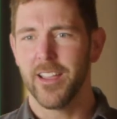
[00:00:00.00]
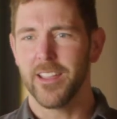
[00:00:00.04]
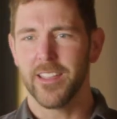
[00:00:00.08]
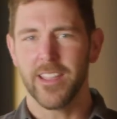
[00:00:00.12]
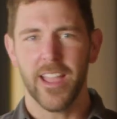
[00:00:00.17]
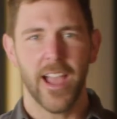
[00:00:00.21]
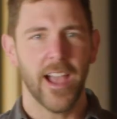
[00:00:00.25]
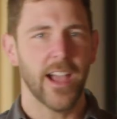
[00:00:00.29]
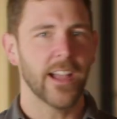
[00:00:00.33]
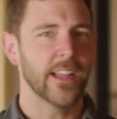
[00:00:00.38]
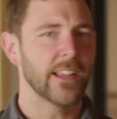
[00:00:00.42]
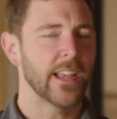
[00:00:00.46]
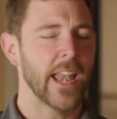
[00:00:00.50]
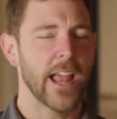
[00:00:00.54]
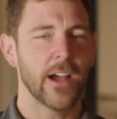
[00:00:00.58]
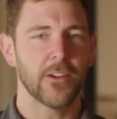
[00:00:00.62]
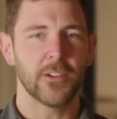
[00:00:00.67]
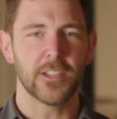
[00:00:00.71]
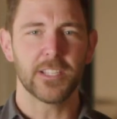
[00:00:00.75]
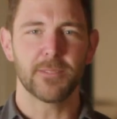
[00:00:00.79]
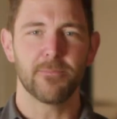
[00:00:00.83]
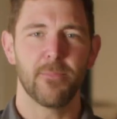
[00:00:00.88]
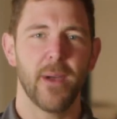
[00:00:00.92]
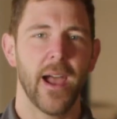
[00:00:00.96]
Yeah, now
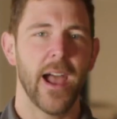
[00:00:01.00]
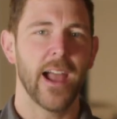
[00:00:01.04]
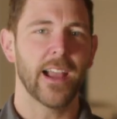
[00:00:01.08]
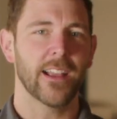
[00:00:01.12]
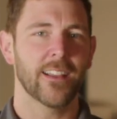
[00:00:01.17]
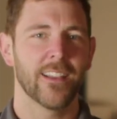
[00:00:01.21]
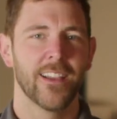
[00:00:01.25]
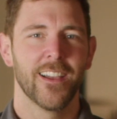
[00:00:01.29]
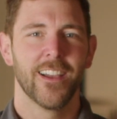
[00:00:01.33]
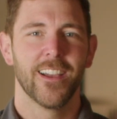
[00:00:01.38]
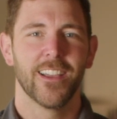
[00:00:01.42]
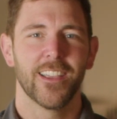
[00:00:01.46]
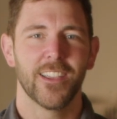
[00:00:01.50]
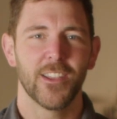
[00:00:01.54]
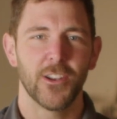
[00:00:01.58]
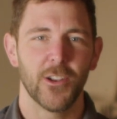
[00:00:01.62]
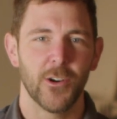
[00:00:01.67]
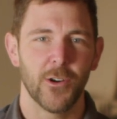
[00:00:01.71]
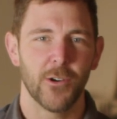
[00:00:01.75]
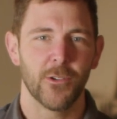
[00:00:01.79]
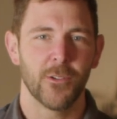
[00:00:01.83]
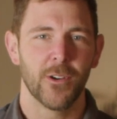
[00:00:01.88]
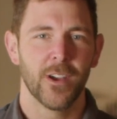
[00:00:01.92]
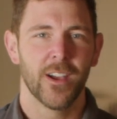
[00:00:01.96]
he's back. You
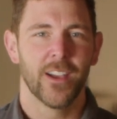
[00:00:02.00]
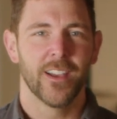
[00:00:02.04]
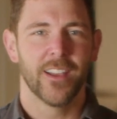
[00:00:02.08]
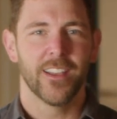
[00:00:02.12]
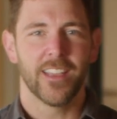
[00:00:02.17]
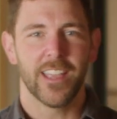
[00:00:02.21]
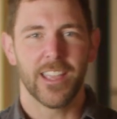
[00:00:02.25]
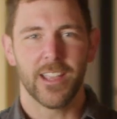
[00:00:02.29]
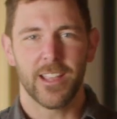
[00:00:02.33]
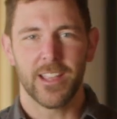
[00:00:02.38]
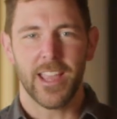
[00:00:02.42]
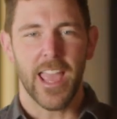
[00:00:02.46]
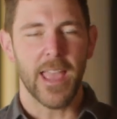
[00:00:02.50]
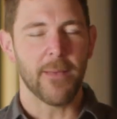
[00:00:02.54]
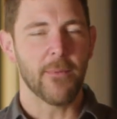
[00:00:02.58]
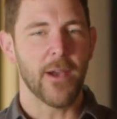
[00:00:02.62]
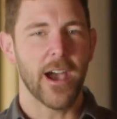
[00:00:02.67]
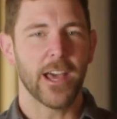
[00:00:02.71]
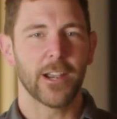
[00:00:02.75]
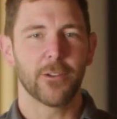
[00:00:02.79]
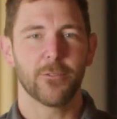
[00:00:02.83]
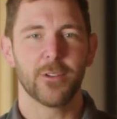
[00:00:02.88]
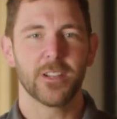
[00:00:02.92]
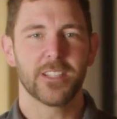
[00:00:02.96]
know, he came
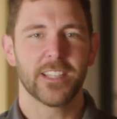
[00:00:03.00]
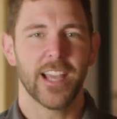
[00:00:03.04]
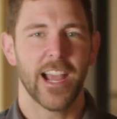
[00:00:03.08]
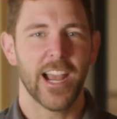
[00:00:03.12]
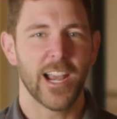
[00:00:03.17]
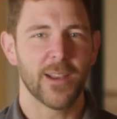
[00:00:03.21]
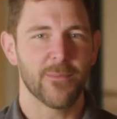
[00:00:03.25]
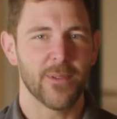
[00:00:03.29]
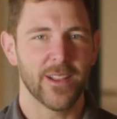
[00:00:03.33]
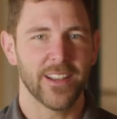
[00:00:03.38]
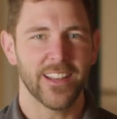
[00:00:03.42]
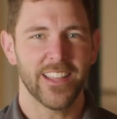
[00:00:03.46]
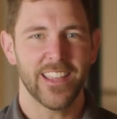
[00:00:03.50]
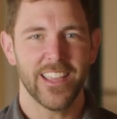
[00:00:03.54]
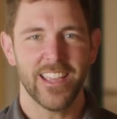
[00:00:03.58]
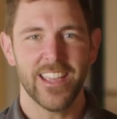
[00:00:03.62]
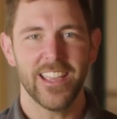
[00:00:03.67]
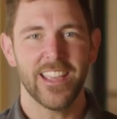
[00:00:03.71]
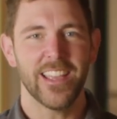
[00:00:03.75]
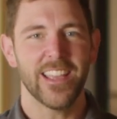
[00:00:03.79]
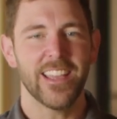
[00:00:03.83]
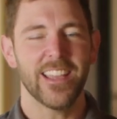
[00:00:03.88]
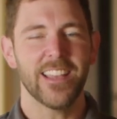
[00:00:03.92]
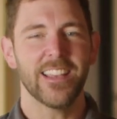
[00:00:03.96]
out of retirement.
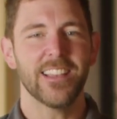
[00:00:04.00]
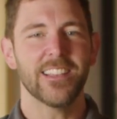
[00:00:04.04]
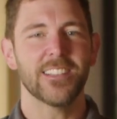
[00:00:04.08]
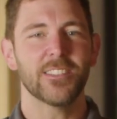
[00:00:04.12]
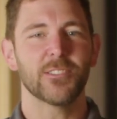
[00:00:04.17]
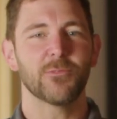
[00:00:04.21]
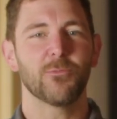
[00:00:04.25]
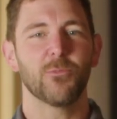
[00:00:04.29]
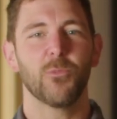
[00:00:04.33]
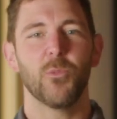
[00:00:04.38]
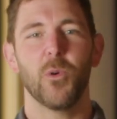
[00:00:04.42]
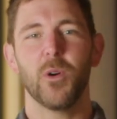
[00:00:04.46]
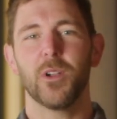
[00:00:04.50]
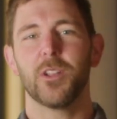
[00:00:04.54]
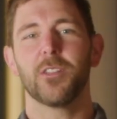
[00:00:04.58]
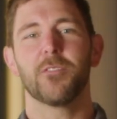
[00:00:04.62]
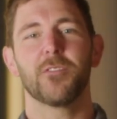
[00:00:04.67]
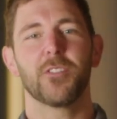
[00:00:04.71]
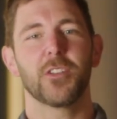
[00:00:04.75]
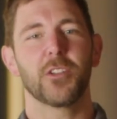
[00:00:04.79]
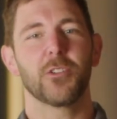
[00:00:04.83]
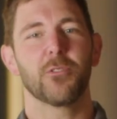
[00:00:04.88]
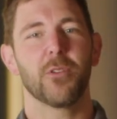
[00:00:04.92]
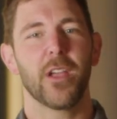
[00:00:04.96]
He is one
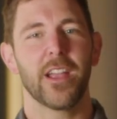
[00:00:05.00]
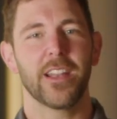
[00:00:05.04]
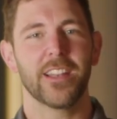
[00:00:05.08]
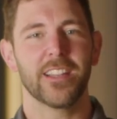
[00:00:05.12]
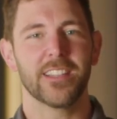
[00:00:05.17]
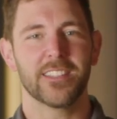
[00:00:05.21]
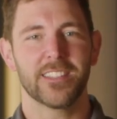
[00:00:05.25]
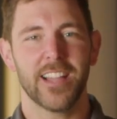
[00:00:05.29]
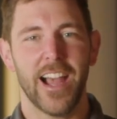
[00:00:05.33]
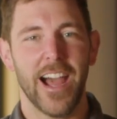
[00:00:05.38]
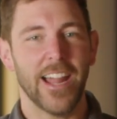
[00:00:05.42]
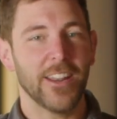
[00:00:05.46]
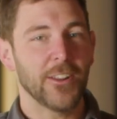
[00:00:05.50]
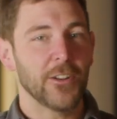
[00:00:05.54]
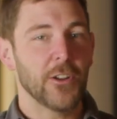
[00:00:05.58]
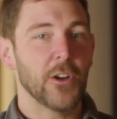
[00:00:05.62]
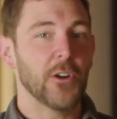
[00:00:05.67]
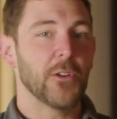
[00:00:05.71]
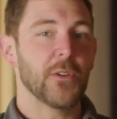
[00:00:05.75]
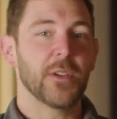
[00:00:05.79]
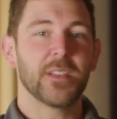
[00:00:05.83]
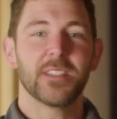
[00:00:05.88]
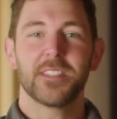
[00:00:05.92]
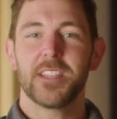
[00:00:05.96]
of the greatest. I don't
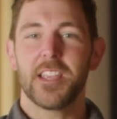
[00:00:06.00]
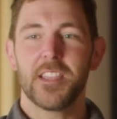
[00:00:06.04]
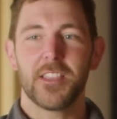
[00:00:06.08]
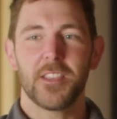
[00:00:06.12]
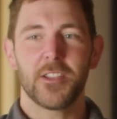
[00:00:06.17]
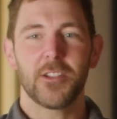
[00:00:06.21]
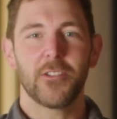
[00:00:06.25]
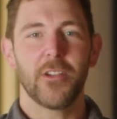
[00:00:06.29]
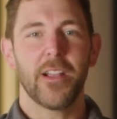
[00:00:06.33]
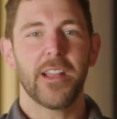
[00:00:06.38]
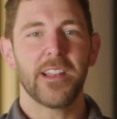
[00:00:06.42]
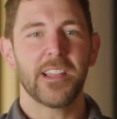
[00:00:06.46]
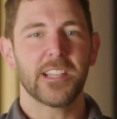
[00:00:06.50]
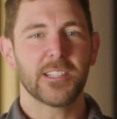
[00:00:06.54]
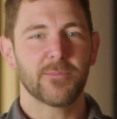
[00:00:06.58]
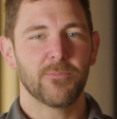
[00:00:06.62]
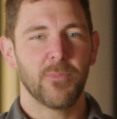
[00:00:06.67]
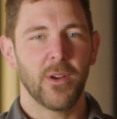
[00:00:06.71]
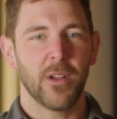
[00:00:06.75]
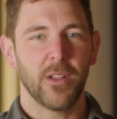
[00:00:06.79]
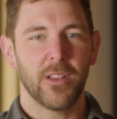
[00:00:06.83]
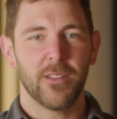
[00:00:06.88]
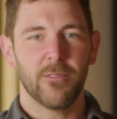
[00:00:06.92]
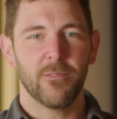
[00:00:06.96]
know, is he the greatest?
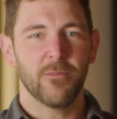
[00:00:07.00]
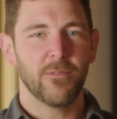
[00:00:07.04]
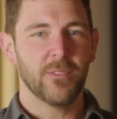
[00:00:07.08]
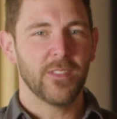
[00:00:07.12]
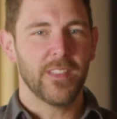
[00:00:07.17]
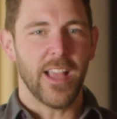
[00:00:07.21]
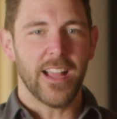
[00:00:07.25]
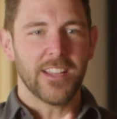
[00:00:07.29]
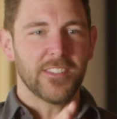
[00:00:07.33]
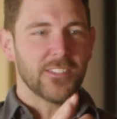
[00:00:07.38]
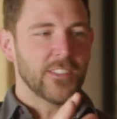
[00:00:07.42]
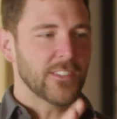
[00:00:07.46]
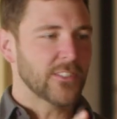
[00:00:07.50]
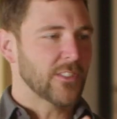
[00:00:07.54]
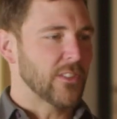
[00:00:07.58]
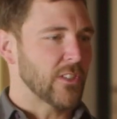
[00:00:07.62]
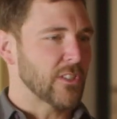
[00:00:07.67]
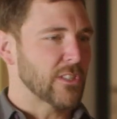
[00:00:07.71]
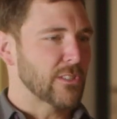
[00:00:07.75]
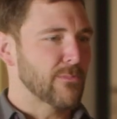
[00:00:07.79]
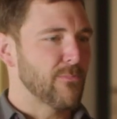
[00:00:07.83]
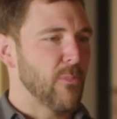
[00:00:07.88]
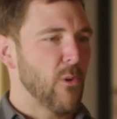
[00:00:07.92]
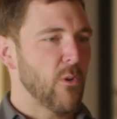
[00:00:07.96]
But that's just the
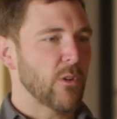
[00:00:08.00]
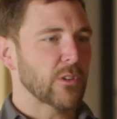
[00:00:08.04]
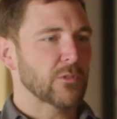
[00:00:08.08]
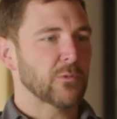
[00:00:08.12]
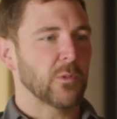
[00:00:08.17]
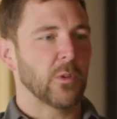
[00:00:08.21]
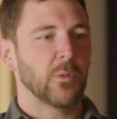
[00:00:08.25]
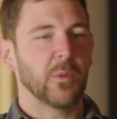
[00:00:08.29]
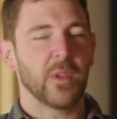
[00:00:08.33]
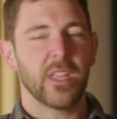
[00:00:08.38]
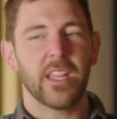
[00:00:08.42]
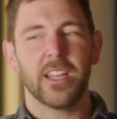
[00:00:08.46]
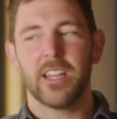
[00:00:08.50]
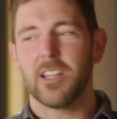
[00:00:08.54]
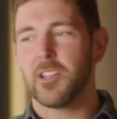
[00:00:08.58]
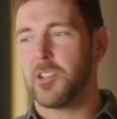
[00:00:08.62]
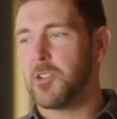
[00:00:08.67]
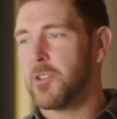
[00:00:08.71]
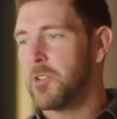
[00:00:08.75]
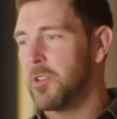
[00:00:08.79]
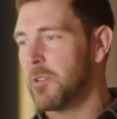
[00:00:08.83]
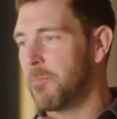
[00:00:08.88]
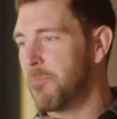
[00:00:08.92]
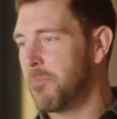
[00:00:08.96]
sports world. We get
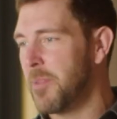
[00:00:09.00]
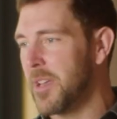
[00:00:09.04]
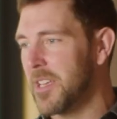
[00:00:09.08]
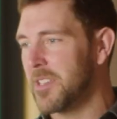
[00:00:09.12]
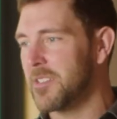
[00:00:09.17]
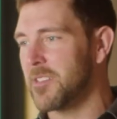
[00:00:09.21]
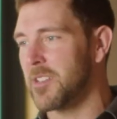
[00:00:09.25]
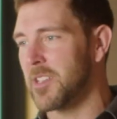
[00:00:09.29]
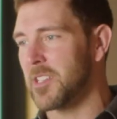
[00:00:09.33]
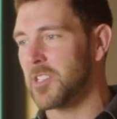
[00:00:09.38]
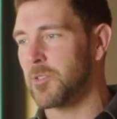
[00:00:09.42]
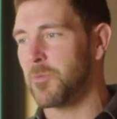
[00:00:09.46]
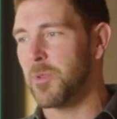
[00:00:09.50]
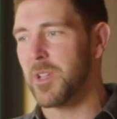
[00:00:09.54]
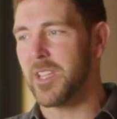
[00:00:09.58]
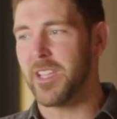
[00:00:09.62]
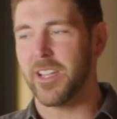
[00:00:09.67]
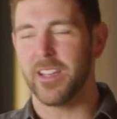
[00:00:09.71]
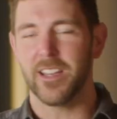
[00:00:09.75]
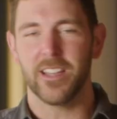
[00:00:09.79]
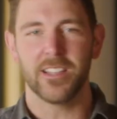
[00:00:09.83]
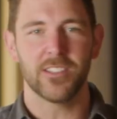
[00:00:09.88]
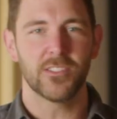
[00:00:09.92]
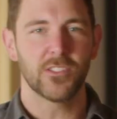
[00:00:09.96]
into business. We
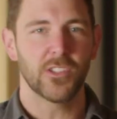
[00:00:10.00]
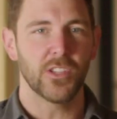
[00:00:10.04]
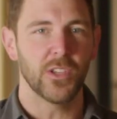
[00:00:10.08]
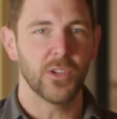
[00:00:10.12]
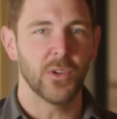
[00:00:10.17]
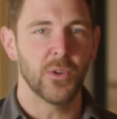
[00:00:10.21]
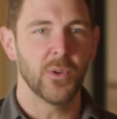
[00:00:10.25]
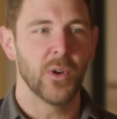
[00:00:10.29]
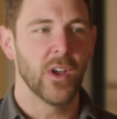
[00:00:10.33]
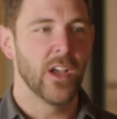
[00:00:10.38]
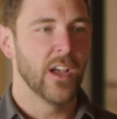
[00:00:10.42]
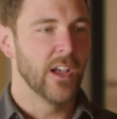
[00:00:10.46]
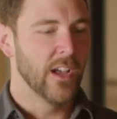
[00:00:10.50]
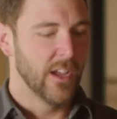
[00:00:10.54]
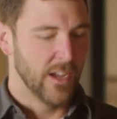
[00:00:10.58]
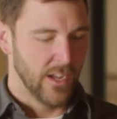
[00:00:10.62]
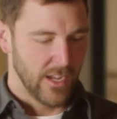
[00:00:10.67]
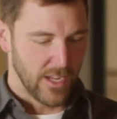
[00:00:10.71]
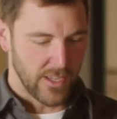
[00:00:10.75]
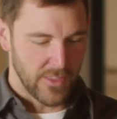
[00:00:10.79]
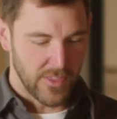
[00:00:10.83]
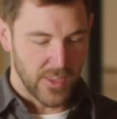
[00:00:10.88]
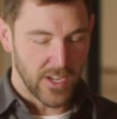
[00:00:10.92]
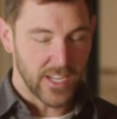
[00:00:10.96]
get into
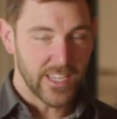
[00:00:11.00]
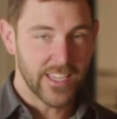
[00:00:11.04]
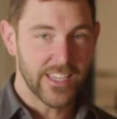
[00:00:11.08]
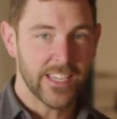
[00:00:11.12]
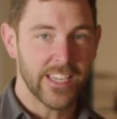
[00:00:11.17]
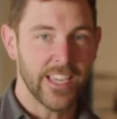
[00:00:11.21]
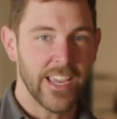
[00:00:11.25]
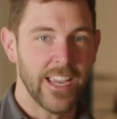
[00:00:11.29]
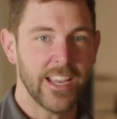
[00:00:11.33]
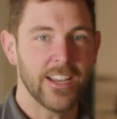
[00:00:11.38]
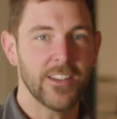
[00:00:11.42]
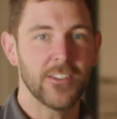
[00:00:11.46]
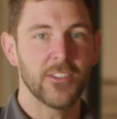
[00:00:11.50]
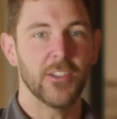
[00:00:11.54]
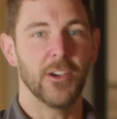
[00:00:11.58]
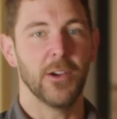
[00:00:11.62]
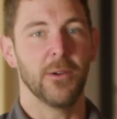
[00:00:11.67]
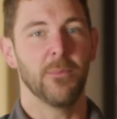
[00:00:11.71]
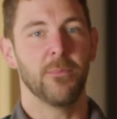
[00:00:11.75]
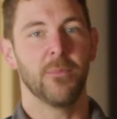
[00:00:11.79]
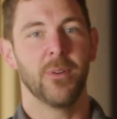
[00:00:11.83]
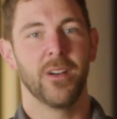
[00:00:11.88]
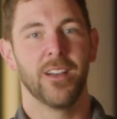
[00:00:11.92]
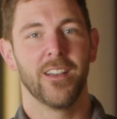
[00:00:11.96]
the
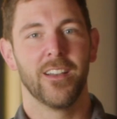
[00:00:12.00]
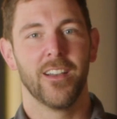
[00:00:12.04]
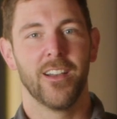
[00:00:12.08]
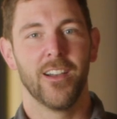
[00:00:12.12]
kingdom.